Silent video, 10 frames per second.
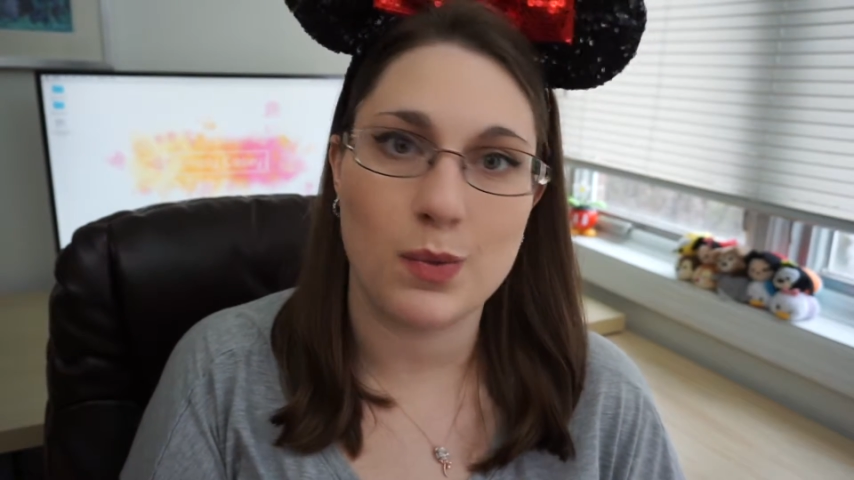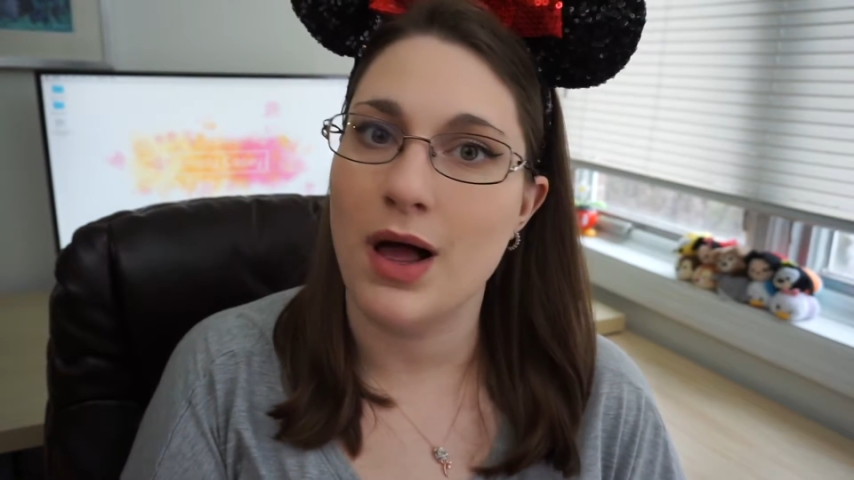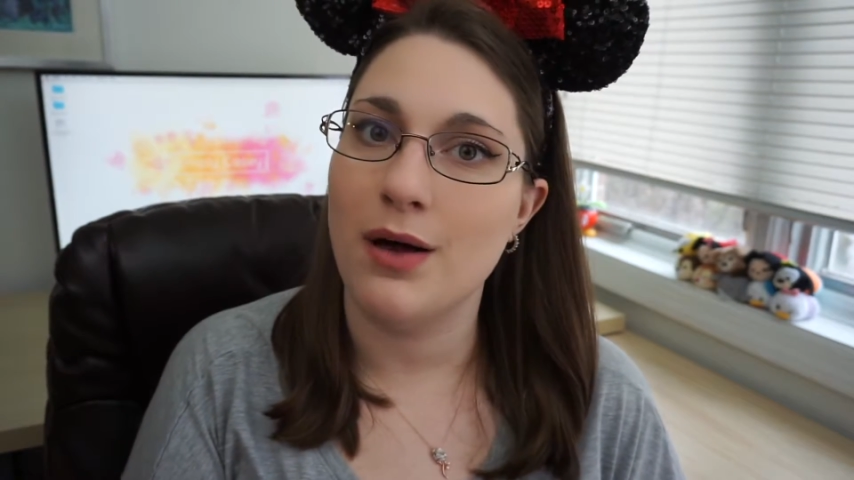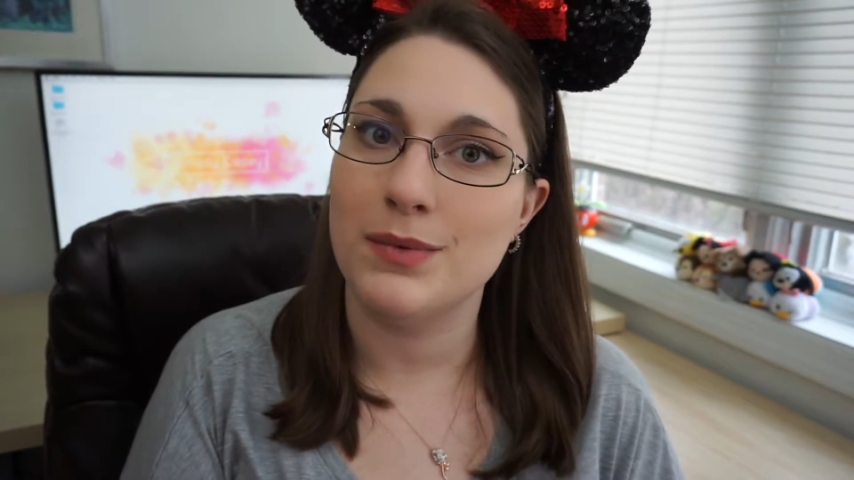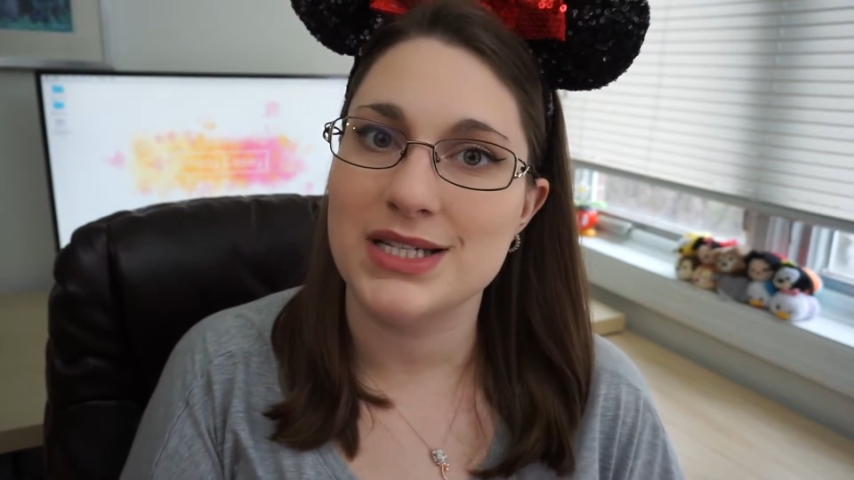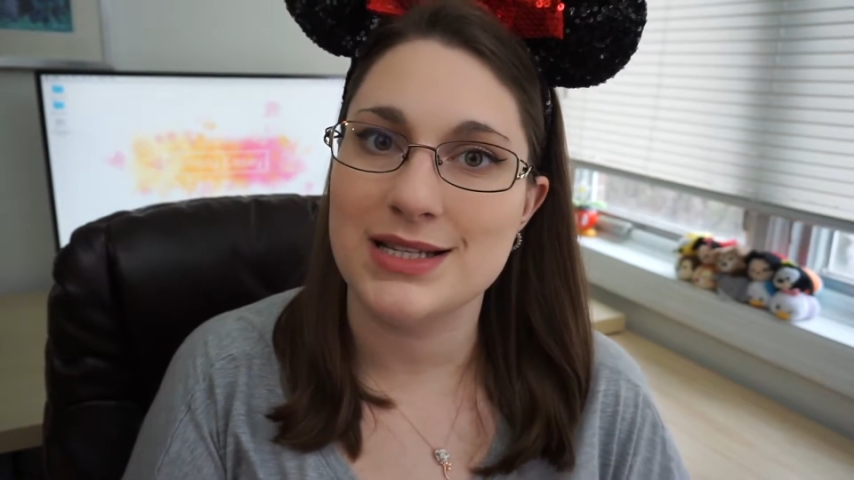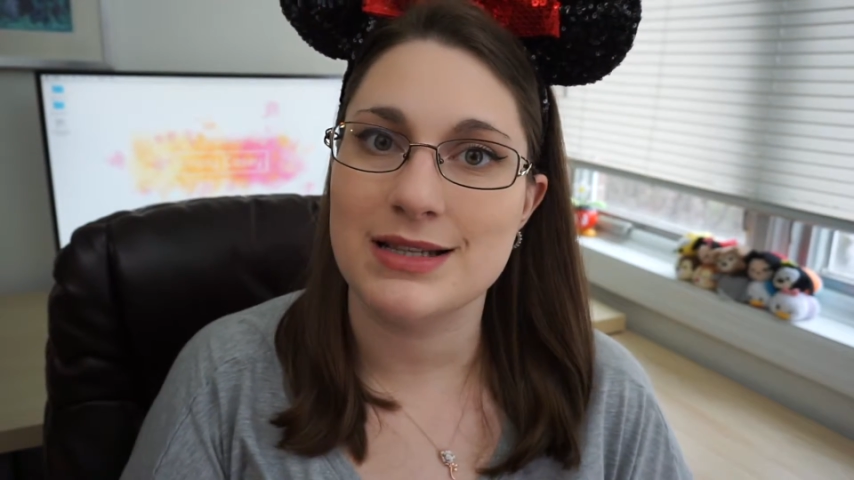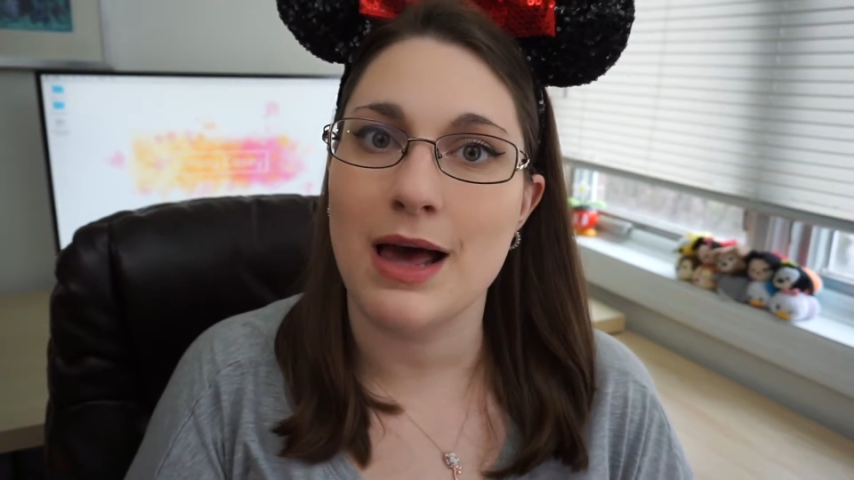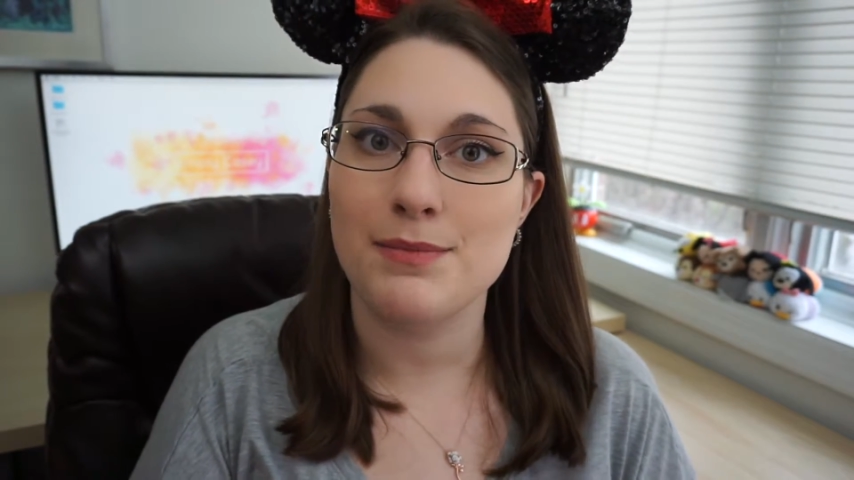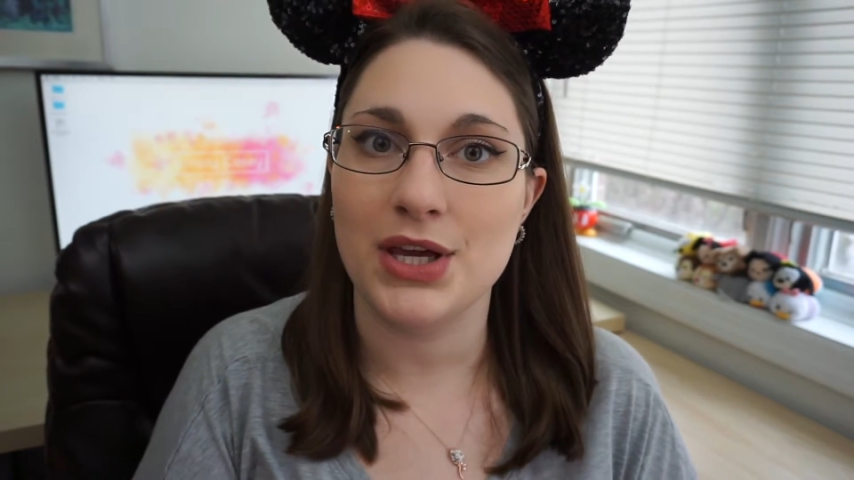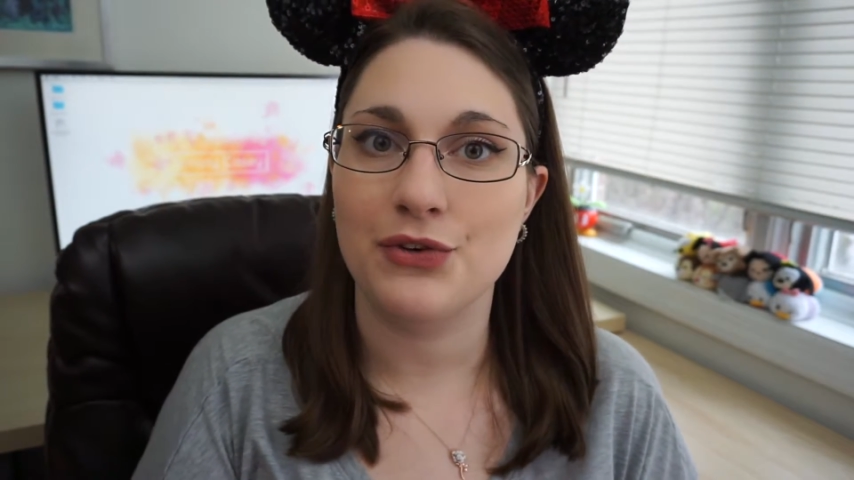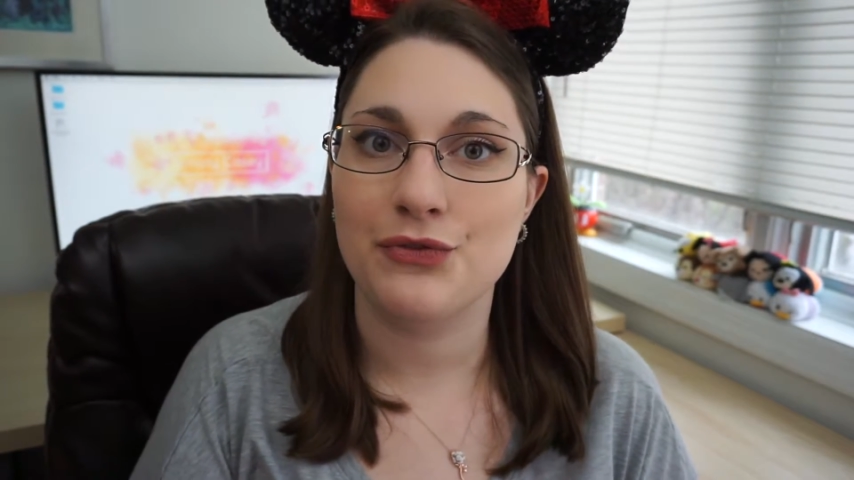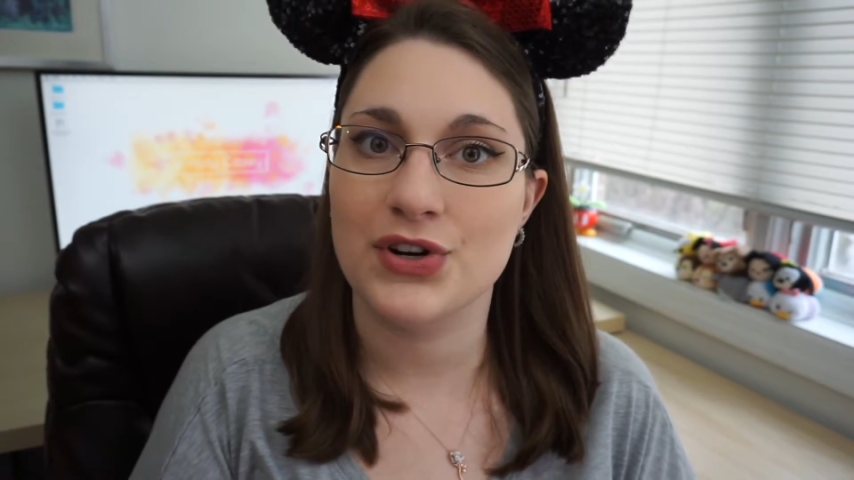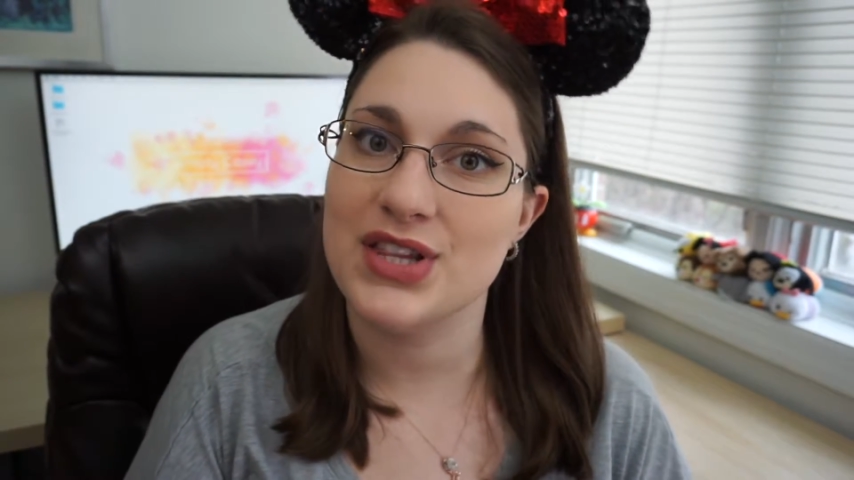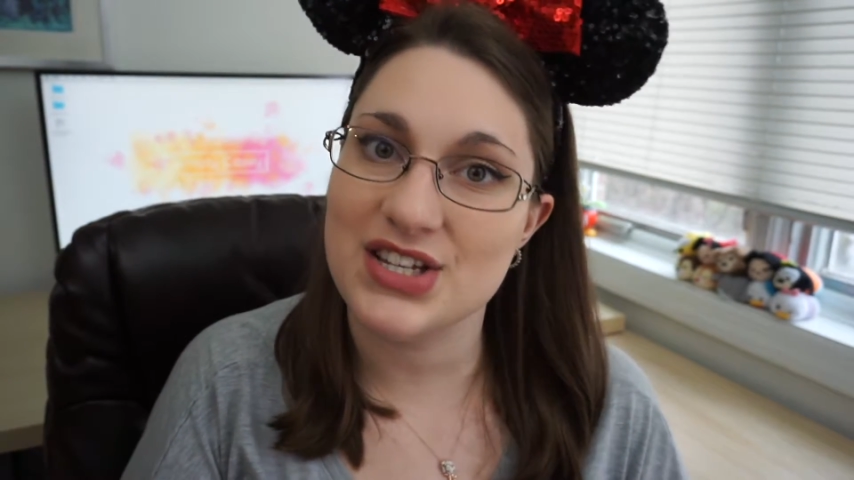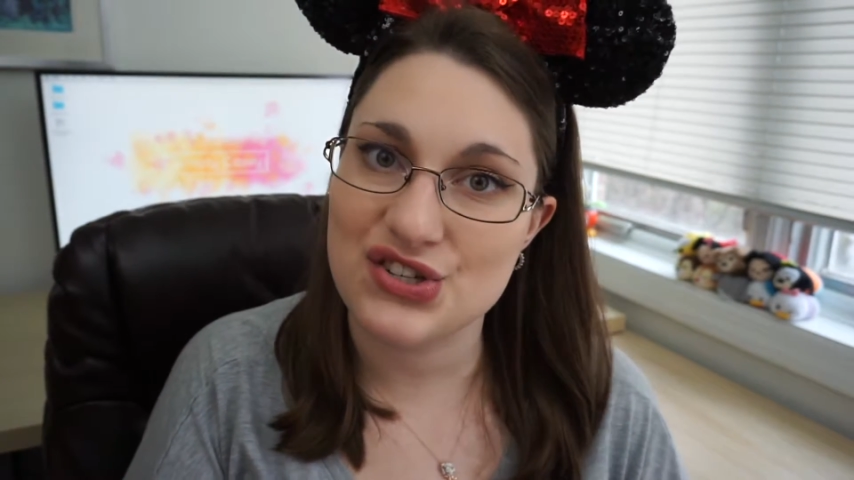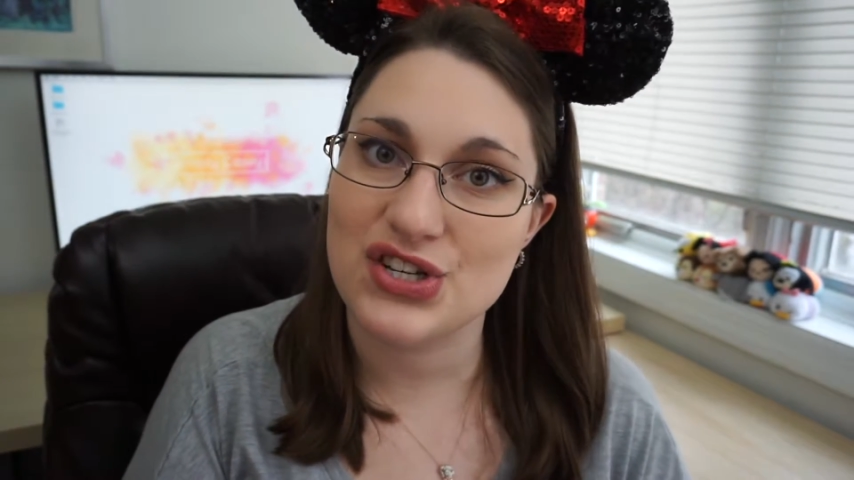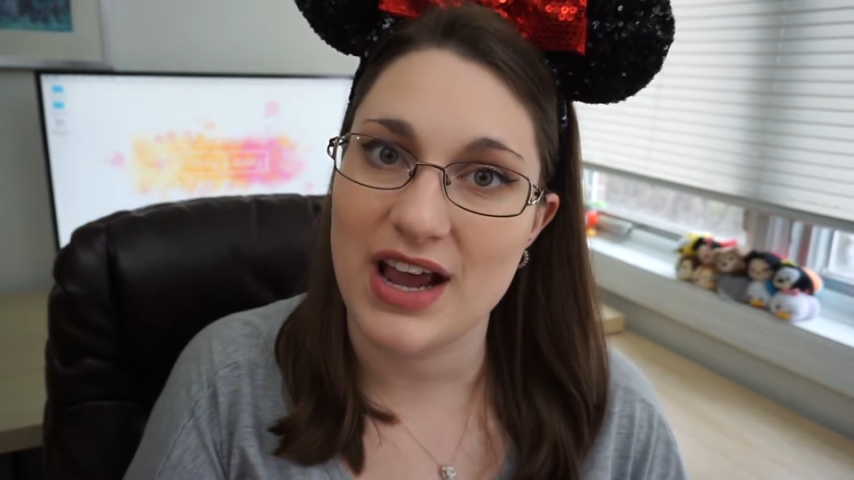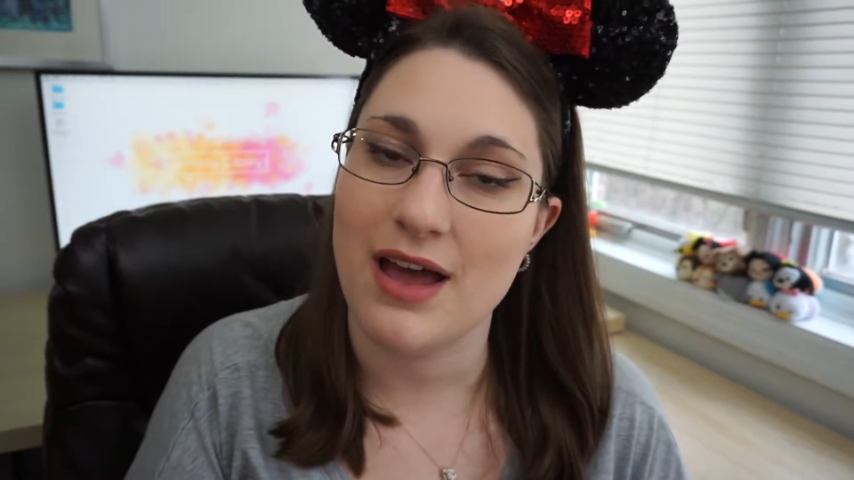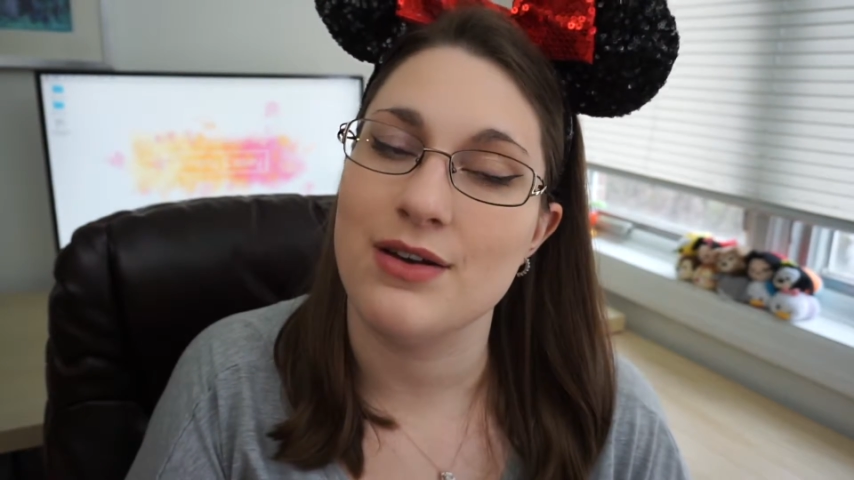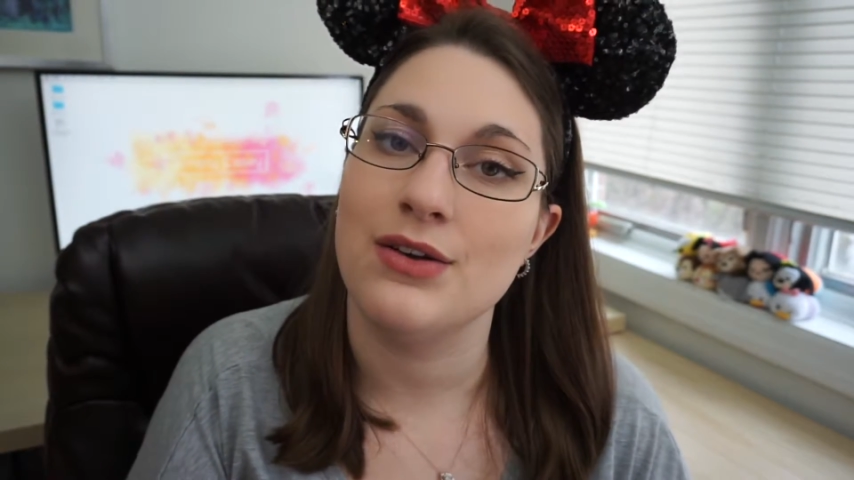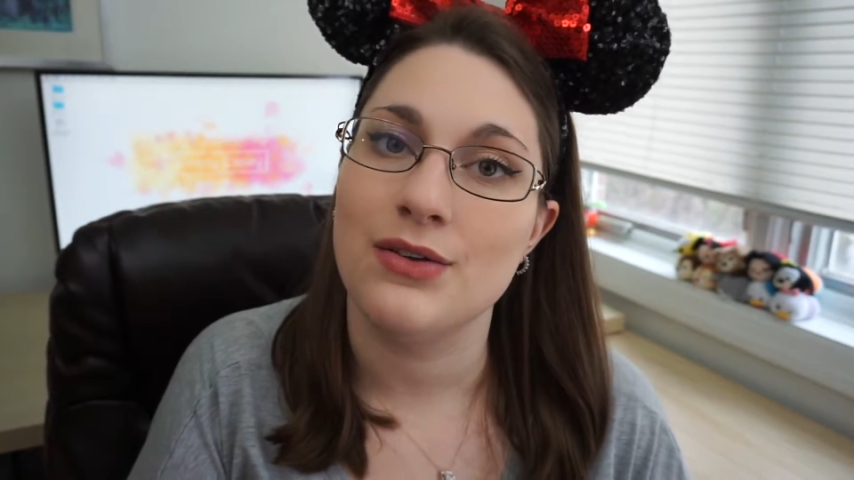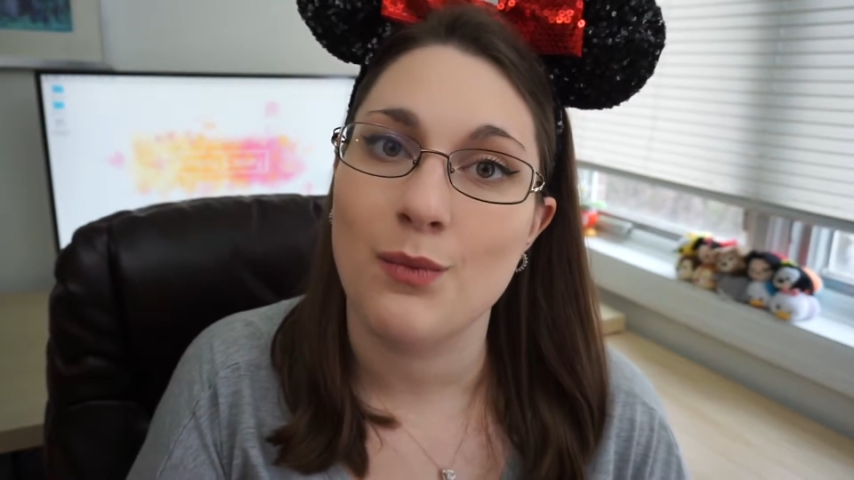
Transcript: well, what does that mean for this channel?